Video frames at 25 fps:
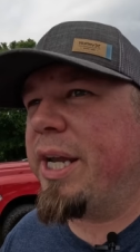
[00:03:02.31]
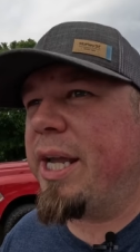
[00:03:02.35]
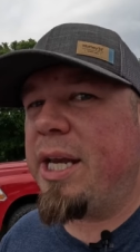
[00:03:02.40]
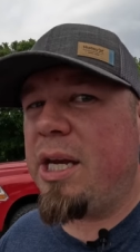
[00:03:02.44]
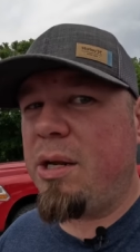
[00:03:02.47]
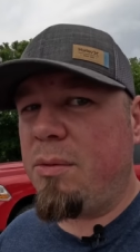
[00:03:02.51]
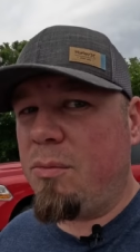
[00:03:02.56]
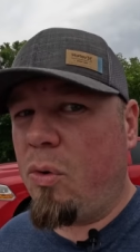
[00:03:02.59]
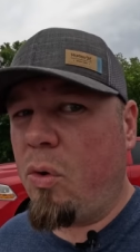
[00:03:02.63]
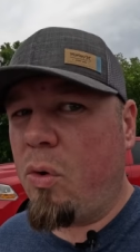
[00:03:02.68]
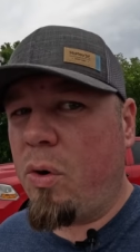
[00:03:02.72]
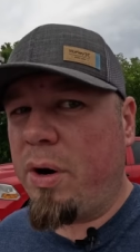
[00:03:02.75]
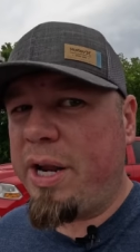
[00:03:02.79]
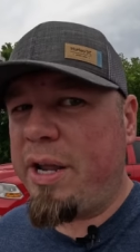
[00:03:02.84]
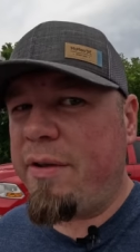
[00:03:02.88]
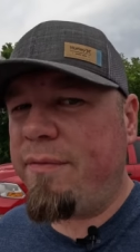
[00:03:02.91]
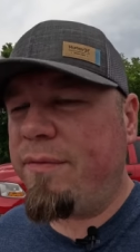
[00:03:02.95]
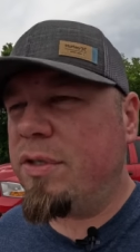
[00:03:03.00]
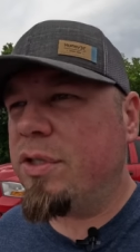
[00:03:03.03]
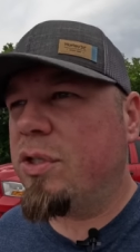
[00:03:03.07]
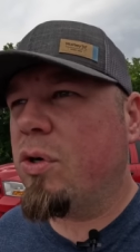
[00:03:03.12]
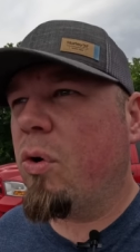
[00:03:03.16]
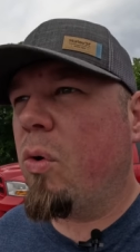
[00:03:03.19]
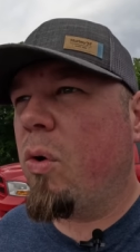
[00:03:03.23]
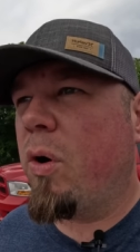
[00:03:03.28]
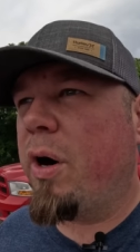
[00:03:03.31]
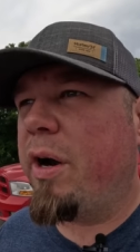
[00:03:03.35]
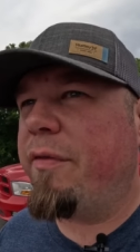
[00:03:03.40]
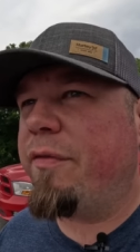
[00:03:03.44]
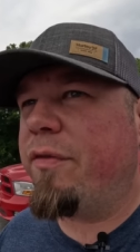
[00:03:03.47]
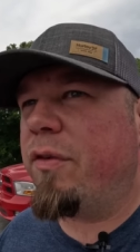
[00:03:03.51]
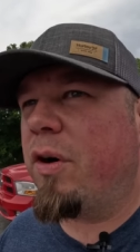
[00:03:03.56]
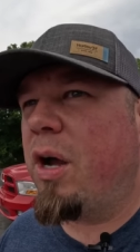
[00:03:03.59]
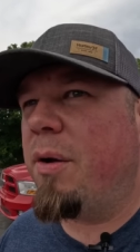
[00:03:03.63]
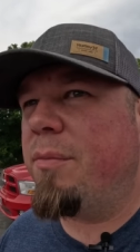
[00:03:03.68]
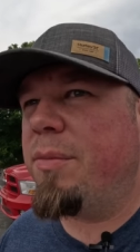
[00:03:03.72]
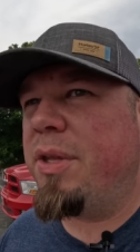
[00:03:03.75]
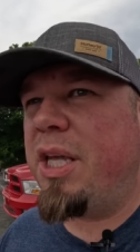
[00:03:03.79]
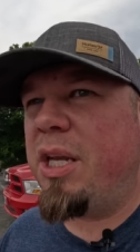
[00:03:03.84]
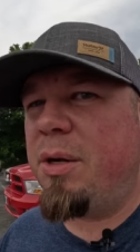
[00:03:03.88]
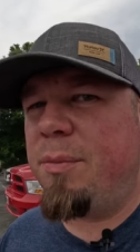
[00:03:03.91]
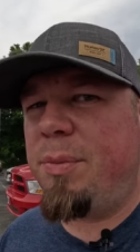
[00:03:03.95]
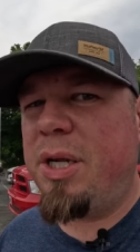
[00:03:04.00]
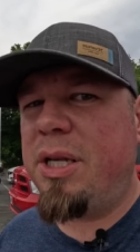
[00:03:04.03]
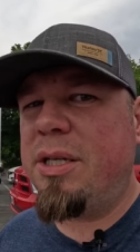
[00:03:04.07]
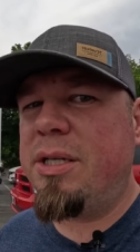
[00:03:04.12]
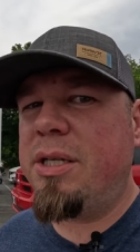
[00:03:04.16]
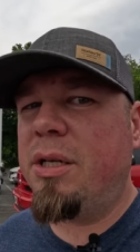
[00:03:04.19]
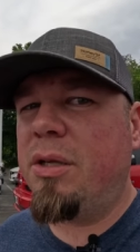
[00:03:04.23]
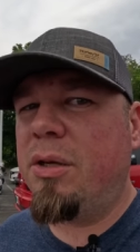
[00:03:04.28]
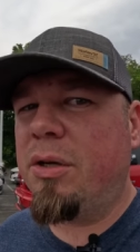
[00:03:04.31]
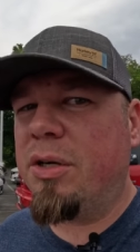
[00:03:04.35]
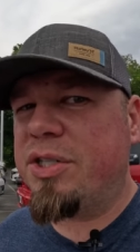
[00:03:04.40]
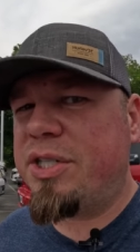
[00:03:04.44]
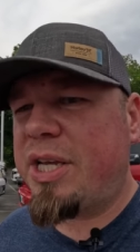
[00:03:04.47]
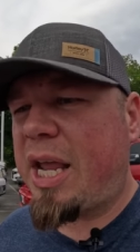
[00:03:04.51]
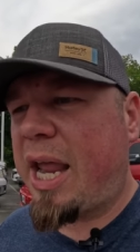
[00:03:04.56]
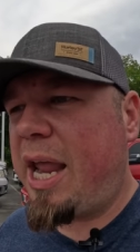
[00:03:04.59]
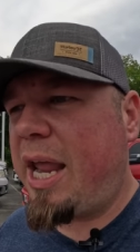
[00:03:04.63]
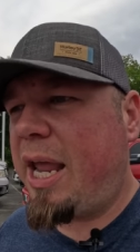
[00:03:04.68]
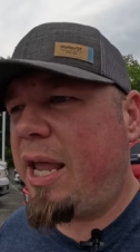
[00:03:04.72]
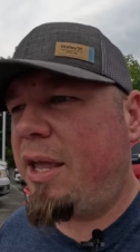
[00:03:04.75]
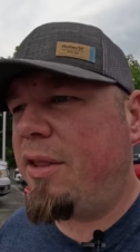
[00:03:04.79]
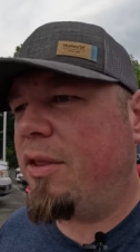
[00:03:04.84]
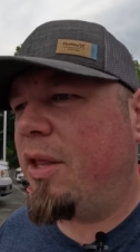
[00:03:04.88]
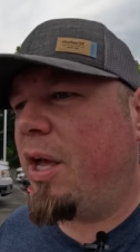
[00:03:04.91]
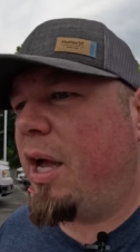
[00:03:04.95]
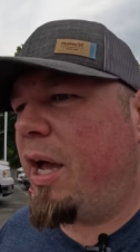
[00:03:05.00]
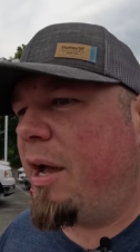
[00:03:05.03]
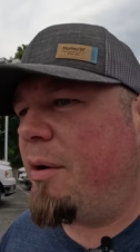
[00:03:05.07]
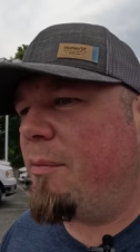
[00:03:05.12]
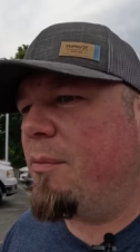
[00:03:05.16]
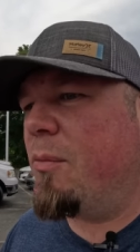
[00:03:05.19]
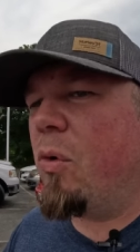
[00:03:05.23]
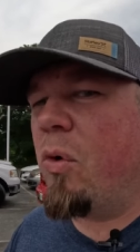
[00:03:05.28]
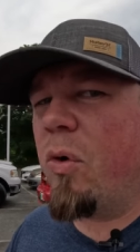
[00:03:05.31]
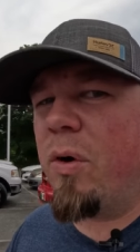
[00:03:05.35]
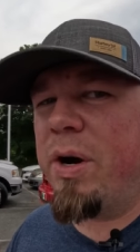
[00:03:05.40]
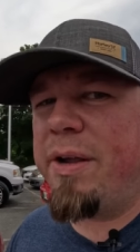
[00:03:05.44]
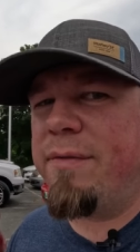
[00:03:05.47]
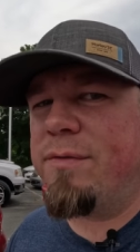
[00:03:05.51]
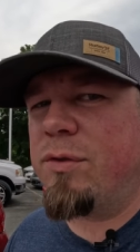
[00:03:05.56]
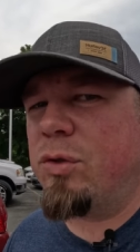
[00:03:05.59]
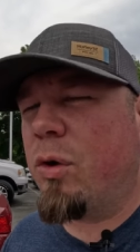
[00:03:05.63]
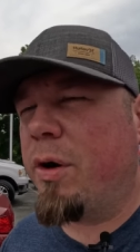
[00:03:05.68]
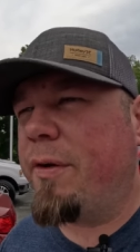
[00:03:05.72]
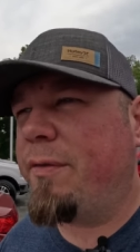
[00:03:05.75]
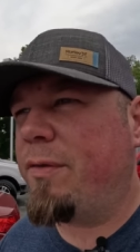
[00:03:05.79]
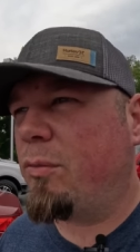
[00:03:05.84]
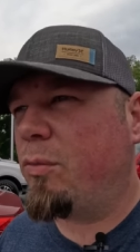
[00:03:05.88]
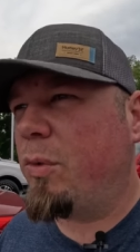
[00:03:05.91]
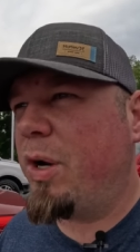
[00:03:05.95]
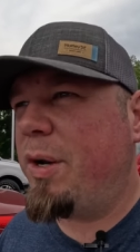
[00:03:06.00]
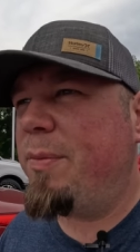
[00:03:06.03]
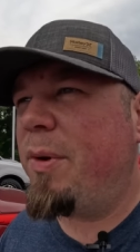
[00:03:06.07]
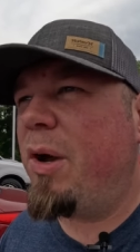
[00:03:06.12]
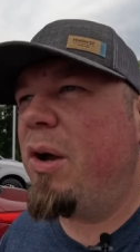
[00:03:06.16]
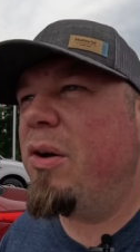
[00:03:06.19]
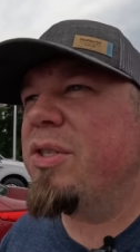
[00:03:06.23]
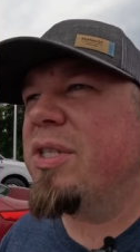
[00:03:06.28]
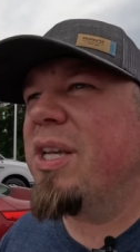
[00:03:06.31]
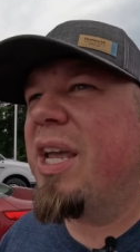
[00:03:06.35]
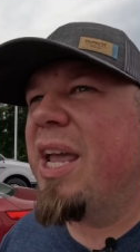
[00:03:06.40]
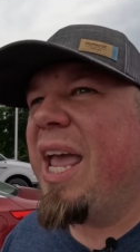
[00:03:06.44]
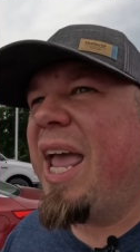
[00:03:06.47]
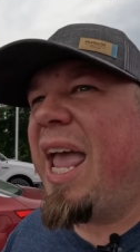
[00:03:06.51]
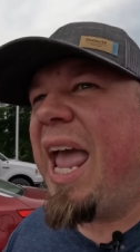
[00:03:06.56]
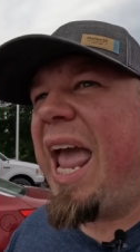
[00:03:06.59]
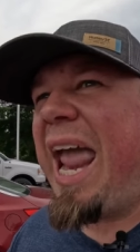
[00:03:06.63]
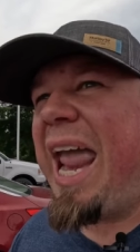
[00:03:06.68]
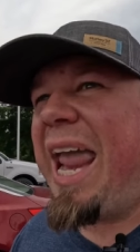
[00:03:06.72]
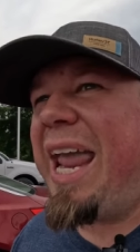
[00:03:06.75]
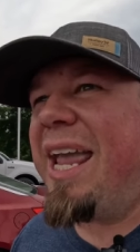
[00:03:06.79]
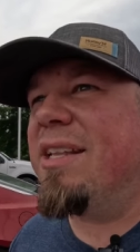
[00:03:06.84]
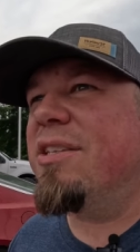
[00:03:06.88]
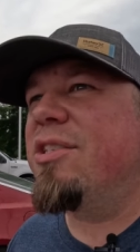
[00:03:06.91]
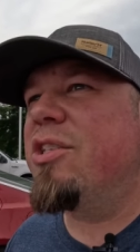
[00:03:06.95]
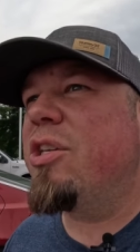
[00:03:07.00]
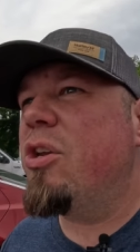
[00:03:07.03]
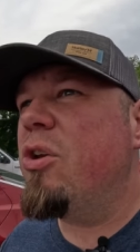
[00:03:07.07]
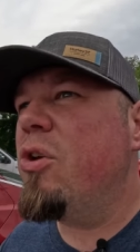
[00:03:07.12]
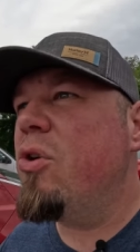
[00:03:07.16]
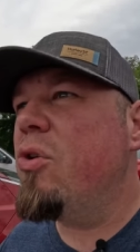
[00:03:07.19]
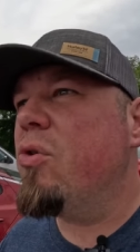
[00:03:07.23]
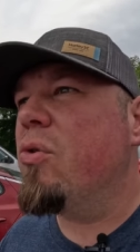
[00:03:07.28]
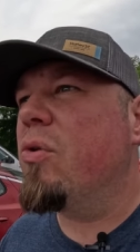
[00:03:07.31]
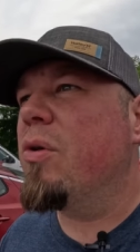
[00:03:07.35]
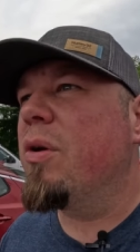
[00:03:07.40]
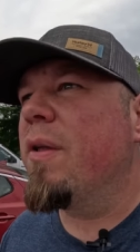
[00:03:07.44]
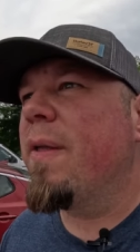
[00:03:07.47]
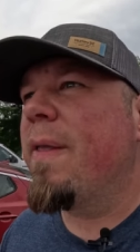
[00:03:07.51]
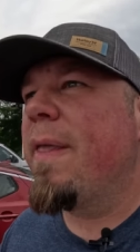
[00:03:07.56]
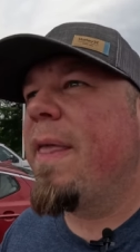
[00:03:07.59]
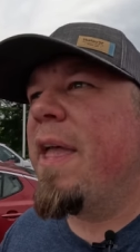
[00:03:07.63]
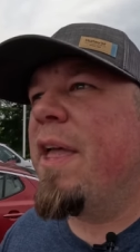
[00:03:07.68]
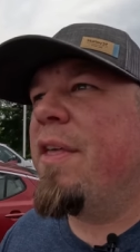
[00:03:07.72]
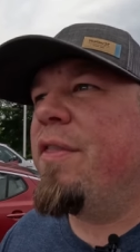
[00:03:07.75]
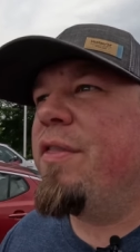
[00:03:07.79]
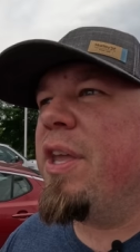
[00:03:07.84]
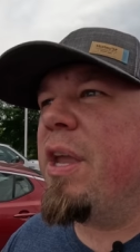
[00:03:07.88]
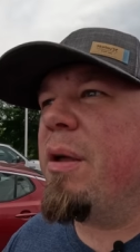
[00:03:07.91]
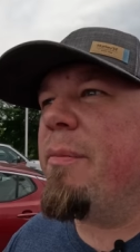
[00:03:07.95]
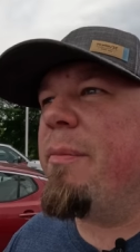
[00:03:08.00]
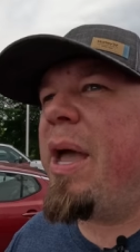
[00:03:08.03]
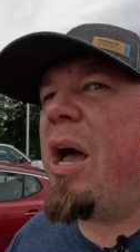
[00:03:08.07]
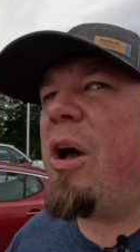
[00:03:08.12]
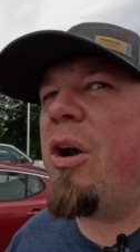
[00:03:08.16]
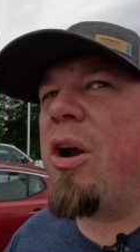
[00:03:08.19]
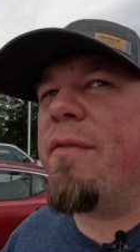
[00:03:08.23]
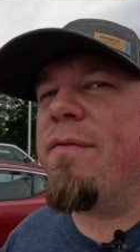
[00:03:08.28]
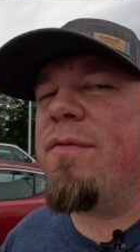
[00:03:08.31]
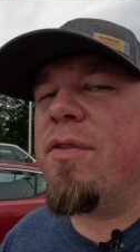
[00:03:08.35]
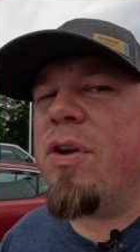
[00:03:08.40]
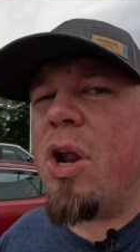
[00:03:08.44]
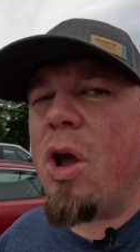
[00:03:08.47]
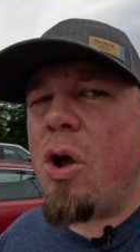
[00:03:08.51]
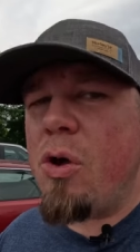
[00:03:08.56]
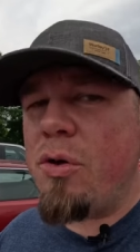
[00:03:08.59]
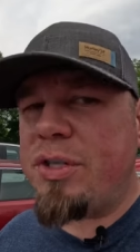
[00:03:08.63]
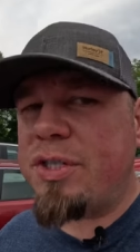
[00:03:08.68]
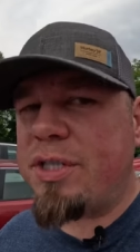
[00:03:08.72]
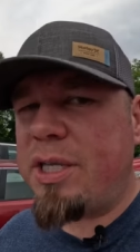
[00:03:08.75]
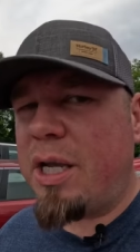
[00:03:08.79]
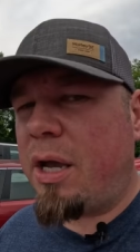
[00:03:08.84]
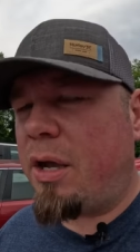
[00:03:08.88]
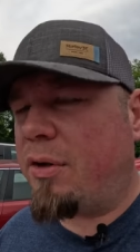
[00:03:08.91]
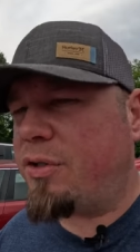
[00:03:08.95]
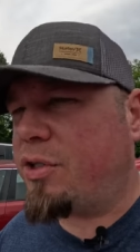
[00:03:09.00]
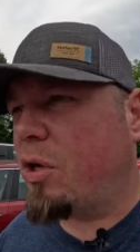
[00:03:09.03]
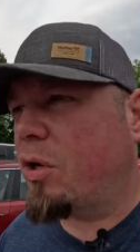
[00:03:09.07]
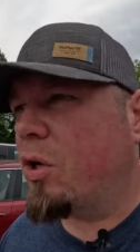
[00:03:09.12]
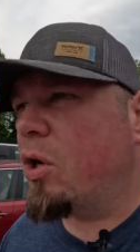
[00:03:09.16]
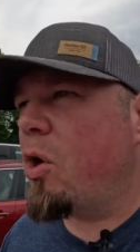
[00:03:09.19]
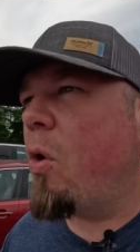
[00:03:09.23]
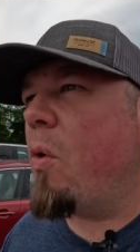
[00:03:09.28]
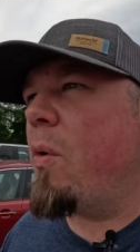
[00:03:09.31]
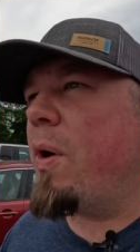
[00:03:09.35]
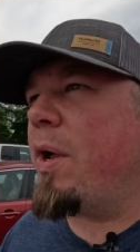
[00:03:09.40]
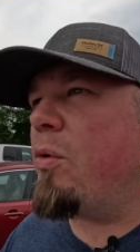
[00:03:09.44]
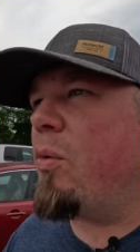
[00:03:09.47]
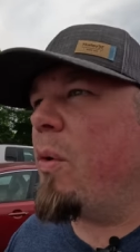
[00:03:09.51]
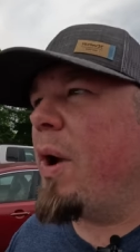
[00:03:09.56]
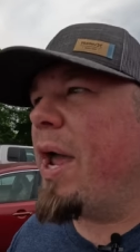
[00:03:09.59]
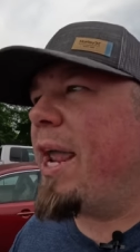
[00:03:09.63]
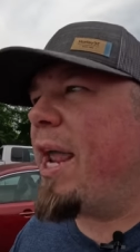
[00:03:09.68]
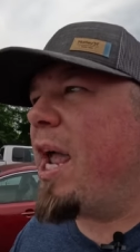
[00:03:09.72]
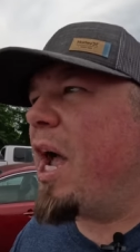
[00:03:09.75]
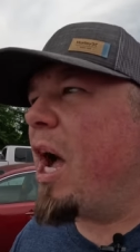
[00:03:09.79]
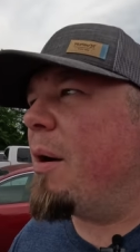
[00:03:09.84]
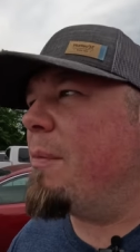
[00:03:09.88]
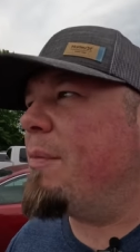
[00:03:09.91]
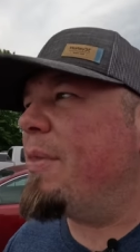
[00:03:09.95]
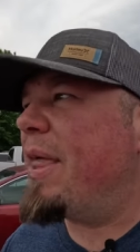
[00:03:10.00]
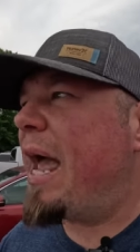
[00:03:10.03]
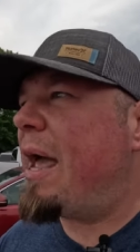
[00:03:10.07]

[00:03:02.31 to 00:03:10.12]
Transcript: getting more inventory from the independent dealers and uh, more inventory from repos, and two the amount of no sales are going way up.